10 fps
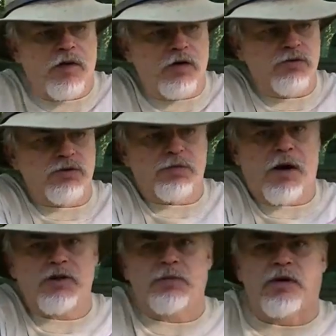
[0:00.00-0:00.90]
those
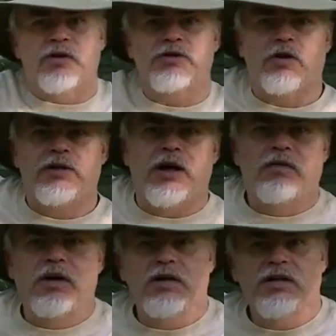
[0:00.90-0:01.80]
responsibilities are
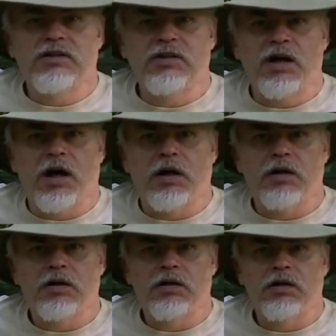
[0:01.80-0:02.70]
carried in this set.
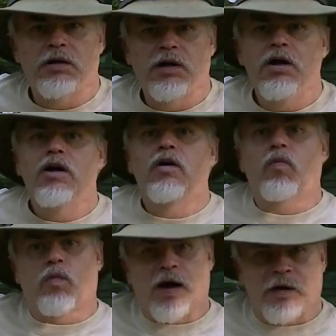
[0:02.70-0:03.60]

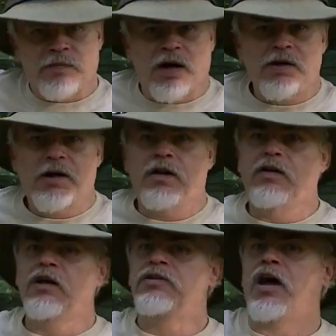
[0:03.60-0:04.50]
When I'm not
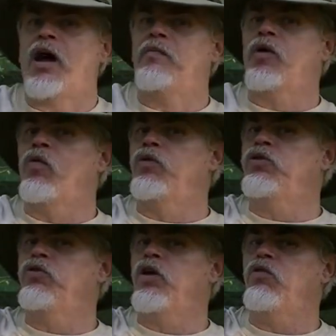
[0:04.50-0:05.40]
carrying this and I'm going
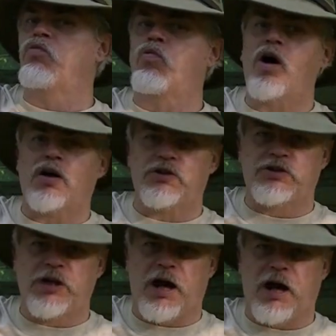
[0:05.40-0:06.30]
to the
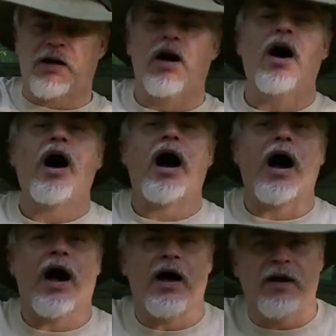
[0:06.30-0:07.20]
rucksack,
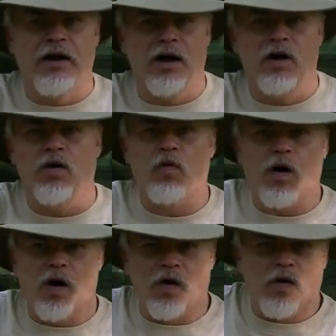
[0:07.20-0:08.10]
I know
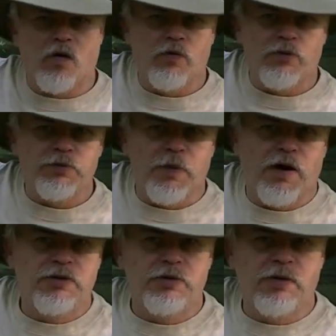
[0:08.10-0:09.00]
all the
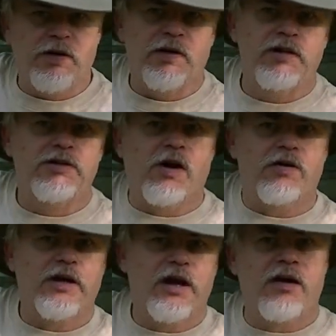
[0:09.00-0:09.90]
responsibilities
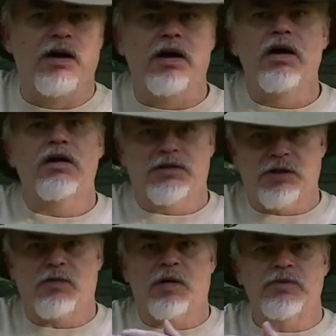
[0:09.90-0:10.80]
are carried.
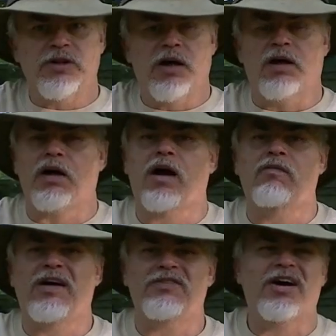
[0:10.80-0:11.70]
See what I'm saying? I
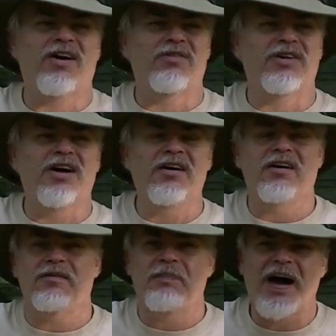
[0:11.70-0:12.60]
don't have to carry
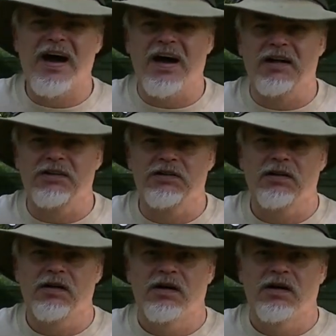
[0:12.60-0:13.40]
redundant packs,